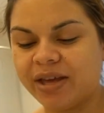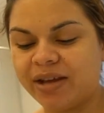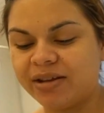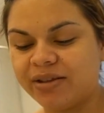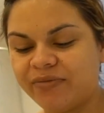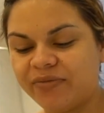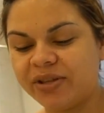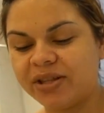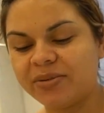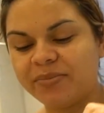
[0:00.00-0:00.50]
here
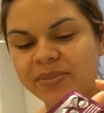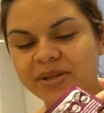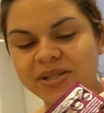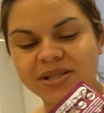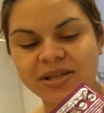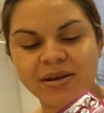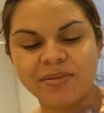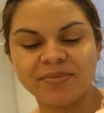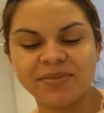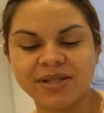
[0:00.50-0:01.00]
the vitamins
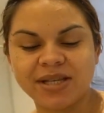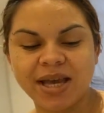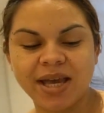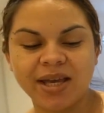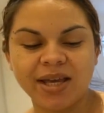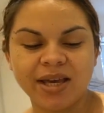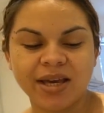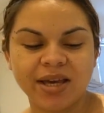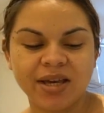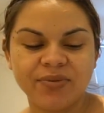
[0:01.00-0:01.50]
that I'm
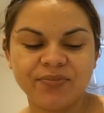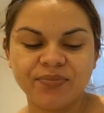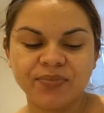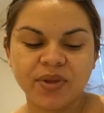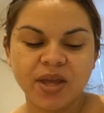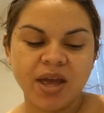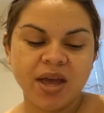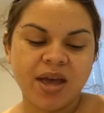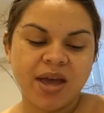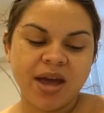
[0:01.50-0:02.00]
taking.
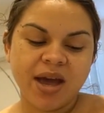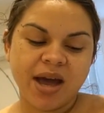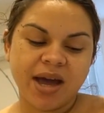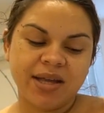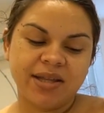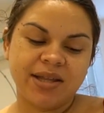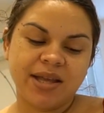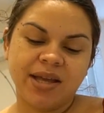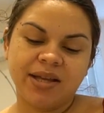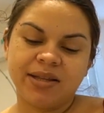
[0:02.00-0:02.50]

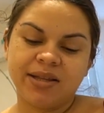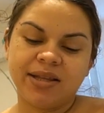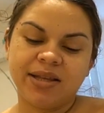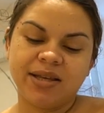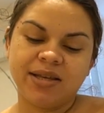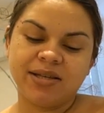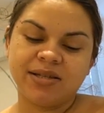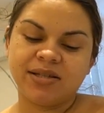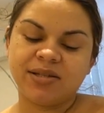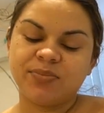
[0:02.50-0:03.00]
I take
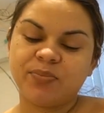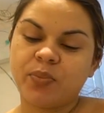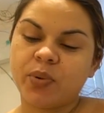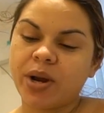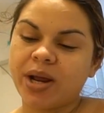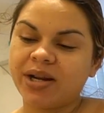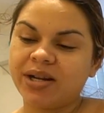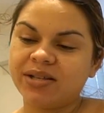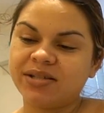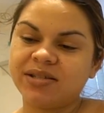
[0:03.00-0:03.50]
these
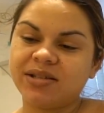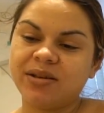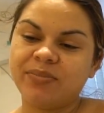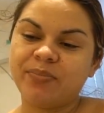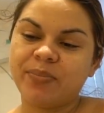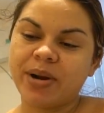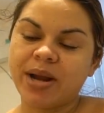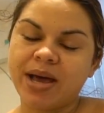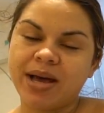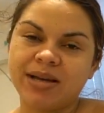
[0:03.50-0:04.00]
pregnancy
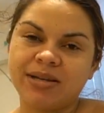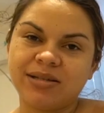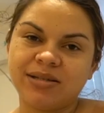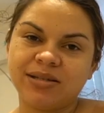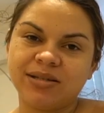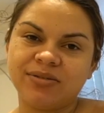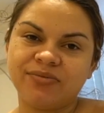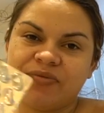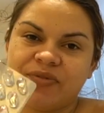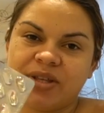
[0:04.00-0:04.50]

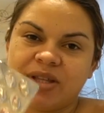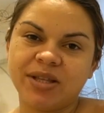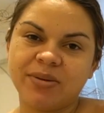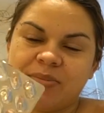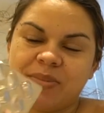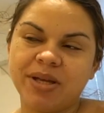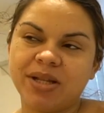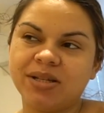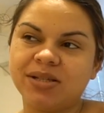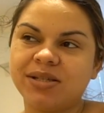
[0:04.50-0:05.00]
plus
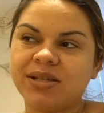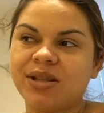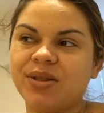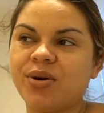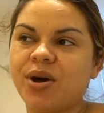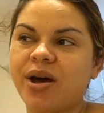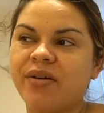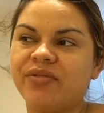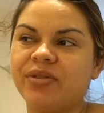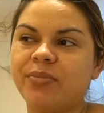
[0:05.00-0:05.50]
vitamins. I
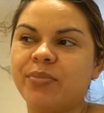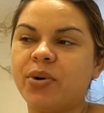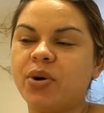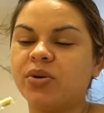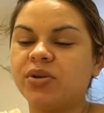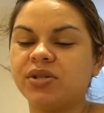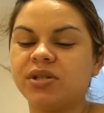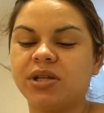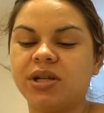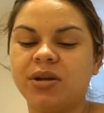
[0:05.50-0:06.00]
don't have the
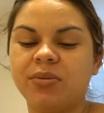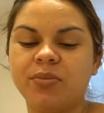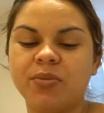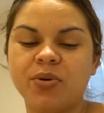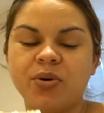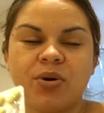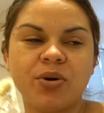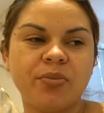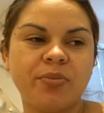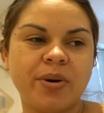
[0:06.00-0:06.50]
box
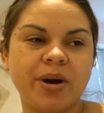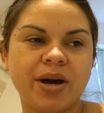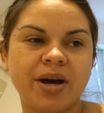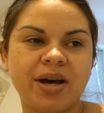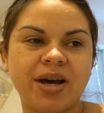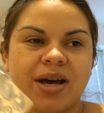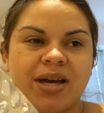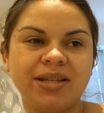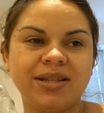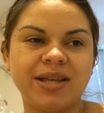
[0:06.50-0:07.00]
anymore,
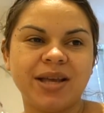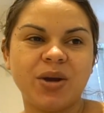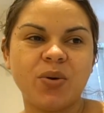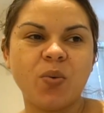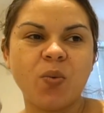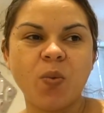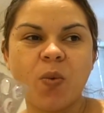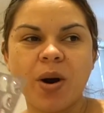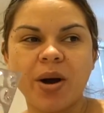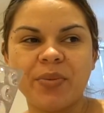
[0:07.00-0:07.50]
but I take
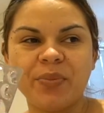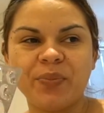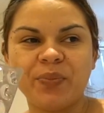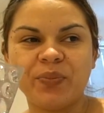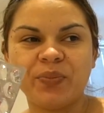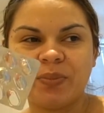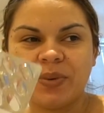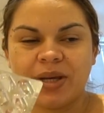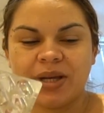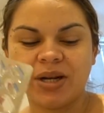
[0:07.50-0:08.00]

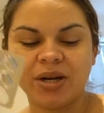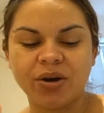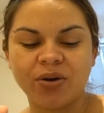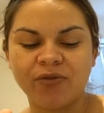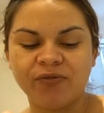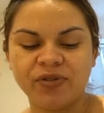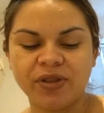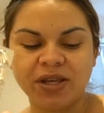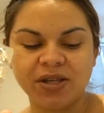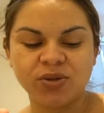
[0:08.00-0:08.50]
one pill
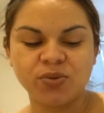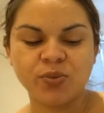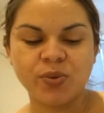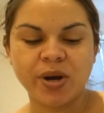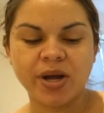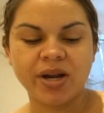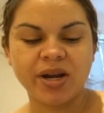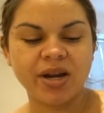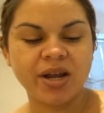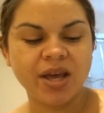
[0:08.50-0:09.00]
of this
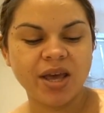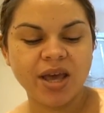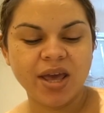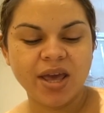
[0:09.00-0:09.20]
one